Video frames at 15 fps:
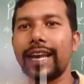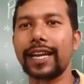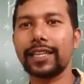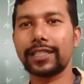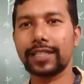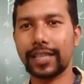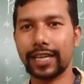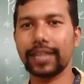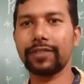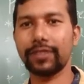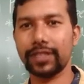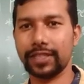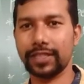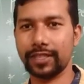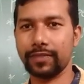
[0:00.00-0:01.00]
and
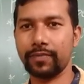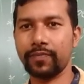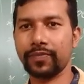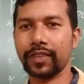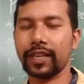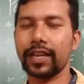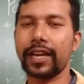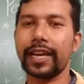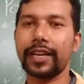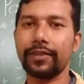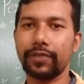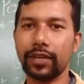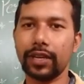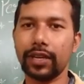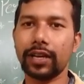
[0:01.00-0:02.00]
television, and
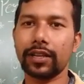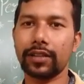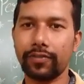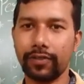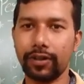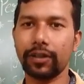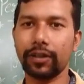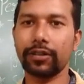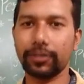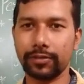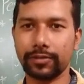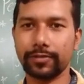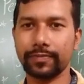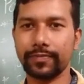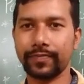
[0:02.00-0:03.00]
we are the
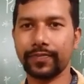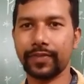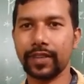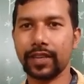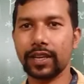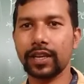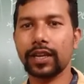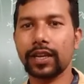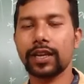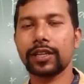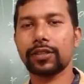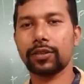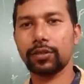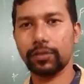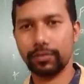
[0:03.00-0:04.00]
followers.
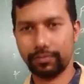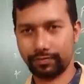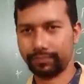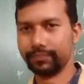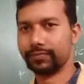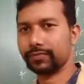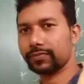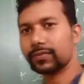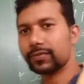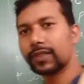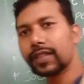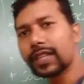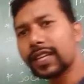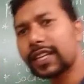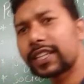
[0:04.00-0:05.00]
So
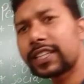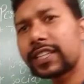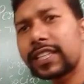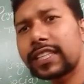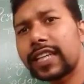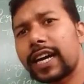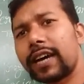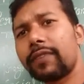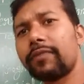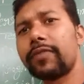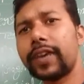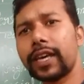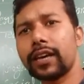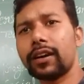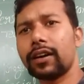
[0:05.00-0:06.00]
this is a
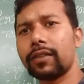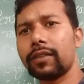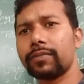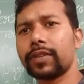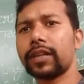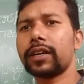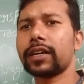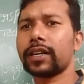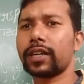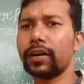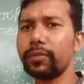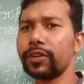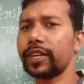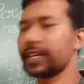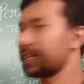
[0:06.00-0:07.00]
way of the
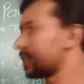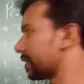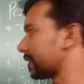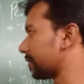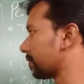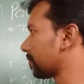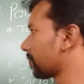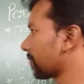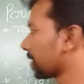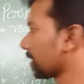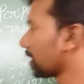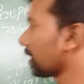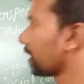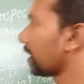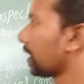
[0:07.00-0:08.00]
communication.
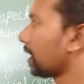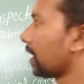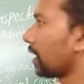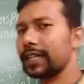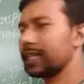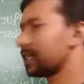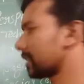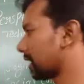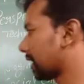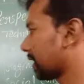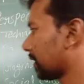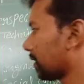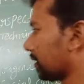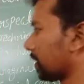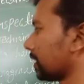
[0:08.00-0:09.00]
Others are